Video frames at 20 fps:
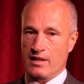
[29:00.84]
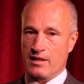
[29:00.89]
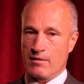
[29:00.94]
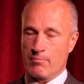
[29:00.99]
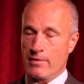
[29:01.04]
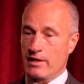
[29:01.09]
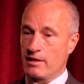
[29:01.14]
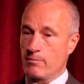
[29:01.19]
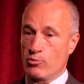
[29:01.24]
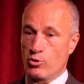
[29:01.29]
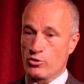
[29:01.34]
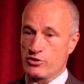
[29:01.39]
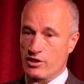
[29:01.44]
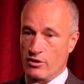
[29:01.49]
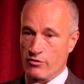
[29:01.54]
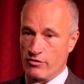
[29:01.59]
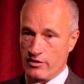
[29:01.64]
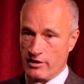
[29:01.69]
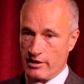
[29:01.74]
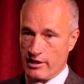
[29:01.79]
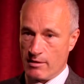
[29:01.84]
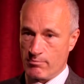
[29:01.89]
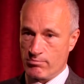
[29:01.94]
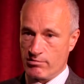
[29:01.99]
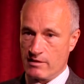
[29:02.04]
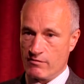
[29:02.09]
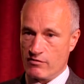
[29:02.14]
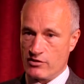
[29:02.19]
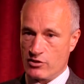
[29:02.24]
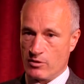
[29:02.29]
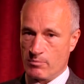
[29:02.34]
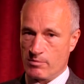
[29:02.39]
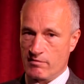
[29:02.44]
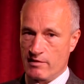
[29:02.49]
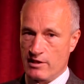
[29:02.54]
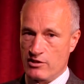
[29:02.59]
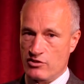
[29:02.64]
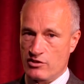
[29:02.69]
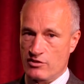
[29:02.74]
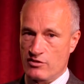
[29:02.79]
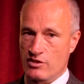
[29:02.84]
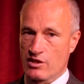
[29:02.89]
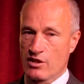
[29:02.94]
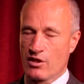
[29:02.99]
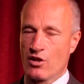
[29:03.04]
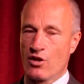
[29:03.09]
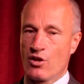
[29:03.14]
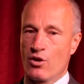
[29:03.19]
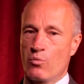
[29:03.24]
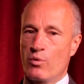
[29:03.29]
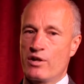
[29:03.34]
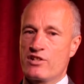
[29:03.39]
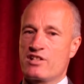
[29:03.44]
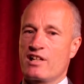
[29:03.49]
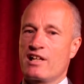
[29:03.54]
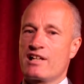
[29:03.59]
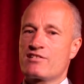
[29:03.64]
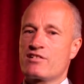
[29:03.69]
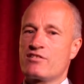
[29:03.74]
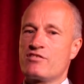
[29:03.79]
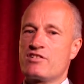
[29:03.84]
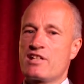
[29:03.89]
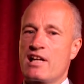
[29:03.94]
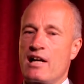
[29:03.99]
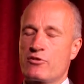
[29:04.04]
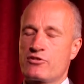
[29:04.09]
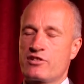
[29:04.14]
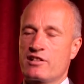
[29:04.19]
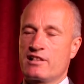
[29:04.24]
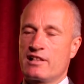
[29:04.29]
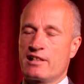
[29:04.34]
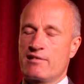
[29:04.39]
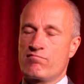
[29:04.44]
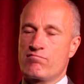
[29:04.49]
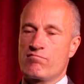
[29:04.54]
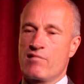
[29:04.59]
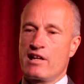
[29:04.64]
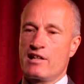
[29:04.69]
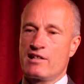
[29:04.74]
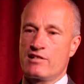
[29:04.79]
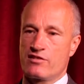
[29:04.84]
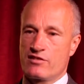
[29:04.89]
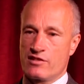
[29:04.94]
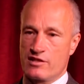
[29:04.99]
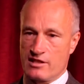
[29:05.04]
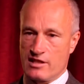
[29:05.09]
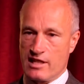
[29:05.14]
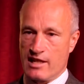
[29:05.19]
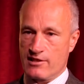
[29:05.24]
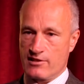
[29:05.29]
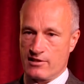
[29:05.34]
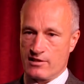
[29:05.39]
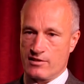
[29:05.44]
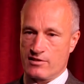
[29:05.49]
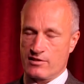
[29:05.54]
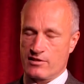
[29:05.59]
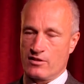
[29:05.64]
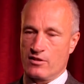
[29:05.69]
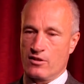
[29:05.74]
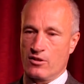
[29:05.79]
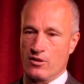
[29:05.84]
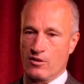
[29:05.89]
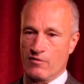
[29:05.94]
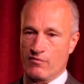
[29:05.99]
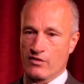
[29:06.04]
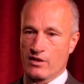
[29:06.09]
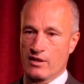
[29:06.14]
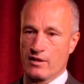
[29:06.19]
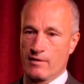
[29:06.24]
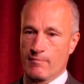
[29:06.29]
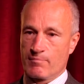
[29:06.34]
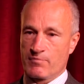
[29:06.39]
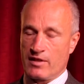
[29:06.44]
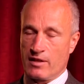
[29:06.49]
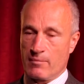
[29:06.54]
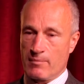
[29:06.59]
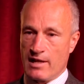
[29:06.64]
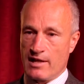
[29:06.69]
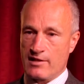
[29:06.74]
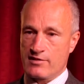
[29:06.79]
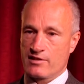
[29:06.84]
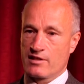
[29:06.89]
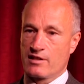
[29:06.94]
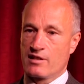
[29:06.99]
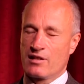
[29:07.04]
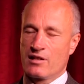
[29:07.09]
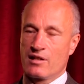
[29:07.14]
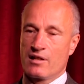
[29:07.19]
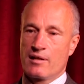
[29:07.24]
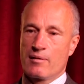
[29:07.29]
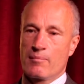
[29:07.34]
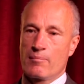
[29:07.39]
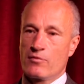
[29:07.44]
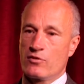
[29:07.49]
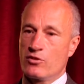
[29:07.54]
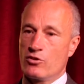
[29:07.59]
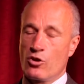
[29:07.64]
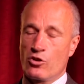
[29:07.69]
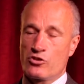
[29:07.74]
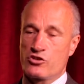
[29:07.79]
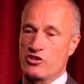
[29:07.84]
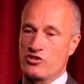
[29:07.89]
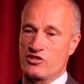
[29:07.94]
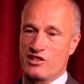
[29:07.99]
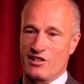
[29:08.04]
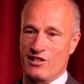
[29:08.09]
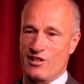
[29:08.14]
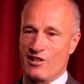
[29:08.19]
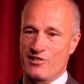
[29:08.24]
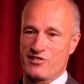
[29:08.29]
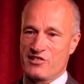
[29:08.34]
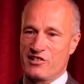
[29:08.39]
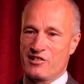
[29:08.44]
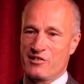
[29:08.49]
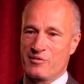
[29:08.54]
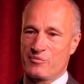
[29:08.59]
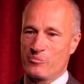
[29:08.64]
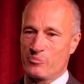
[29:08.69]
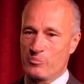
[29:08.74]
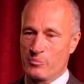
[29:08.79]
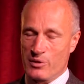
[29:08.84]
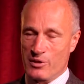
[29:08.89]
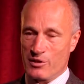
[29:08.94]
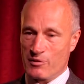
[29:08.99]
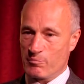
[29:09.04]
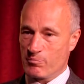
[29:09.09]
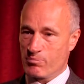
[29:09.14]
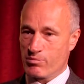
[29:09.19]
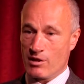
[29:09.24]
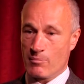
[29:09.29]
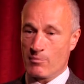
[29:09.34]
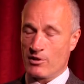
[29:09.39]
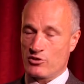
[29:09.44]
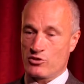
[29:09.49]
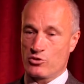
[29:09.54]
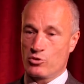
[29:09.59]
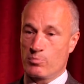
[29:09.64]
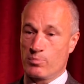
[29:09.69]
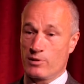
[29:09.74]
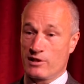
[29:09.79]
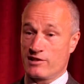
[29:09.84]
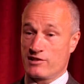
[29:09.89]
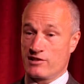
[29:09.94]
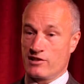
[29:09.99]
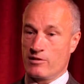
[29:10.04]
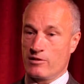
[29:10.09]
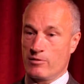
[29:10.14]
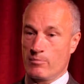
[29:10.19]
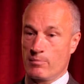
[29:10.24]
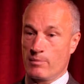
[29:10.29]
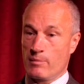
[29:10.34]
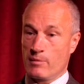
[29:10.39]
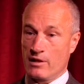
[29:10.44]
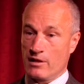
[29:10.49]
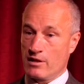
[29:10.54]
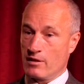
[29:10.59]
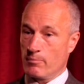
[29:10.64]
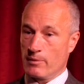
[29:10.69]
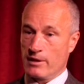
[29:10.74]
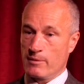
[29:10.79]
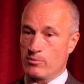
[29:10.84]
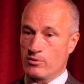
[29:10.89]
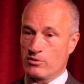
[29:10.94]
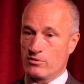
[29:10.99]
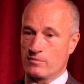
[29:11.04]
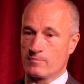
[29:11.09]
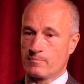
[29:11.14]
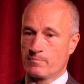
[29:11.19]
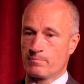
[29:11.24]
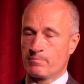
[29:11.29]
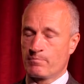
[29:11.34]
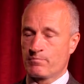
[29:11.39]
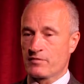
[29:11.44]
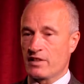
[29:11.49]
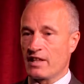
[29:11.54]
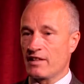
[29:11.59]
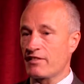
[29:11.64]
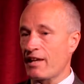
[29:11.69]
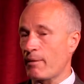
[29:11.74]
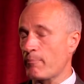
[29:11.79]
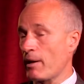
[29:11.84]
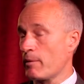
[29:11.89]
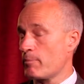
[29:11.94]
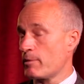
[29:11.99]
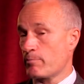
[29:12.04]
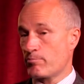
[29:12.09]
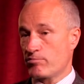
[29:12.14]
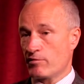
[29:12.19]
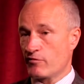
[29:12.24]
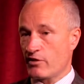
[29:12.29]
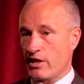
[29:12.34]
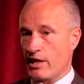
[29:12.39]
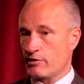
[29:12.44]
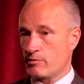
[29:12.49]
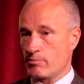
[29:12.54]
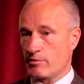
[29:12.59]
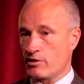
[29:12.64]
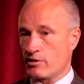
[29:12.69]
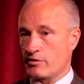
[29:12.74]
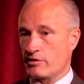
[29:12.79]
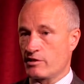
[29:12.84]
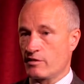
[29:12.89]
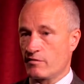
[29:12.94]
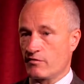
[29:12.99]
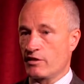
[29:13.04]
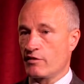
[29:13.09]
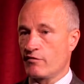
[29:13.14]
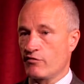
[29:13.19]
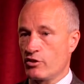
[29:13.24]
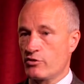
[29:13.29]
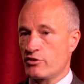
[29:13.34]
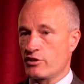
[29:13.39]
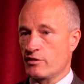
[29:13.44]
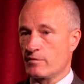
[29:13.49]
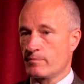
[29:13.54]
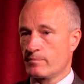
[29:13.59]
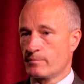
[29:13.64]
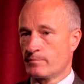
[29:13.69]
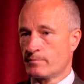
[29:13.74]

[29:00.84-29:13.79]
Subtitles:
many more so than in their previous operations, which has undoubtedly raised the status of Hamas, not just in Gaza, but amongst all Palestinian people. And that may be proof counterproductive in the future.